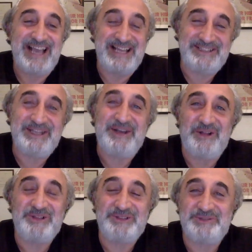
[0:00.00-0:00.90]
and they
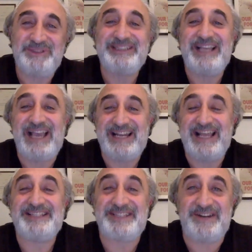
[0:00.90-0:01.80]
all do it, and
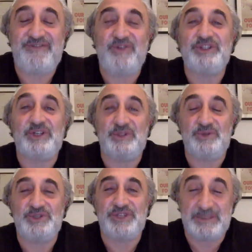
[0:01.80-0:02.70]
hence, therefore, the
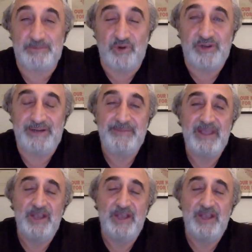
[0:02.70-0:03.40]
collusion is broken.